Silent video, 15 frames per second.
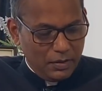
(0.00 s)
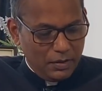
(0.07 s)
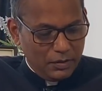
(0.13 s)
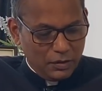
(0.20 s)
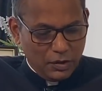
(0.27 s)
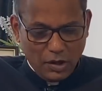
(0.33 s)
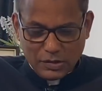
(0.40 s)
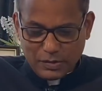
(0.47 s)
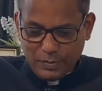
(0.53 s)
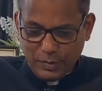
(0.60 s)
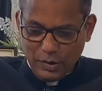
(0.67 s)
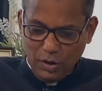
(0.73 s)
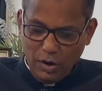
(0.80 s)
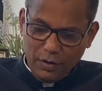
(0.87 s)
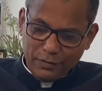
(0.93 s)
The
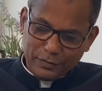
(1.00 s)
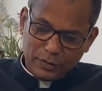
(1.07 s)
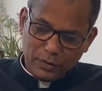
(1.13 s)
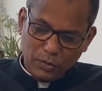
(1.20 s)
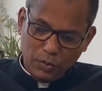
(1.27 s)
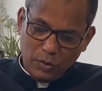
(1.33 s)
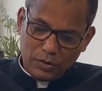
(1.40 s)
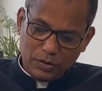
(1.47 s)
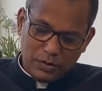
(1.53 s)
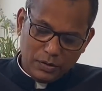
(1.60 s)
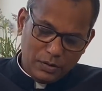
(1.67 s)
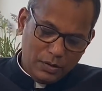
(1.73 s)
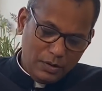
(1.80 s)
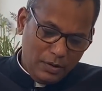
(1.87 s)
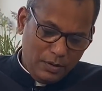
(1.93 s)
Gospel of the Lord.
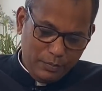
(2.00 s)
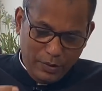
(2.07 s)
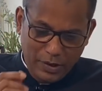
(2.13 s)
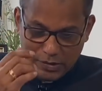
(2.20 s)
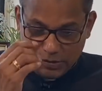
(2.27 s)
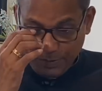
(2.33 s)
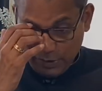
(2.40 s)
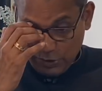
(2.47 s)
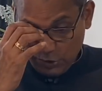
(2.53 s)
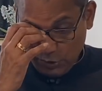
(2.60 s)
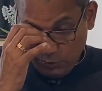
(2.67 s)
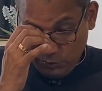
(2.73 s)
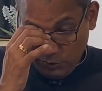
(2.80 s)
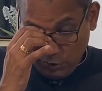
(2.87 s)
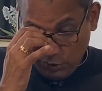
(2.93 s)
Praise be to
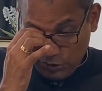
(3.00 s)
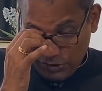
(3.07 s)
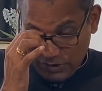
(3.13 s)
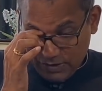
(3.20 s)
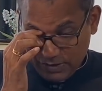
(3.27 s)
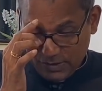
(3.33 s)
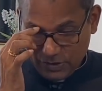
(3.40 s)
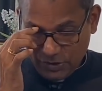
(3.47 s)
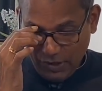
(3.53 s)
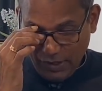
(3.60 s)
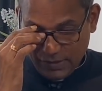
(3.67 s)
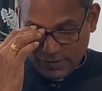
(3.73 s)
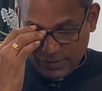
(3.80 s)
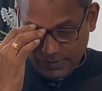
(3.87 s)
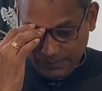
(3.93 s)
you, Lord Jesus
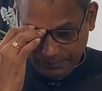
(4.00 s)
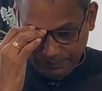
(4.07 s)
Christ.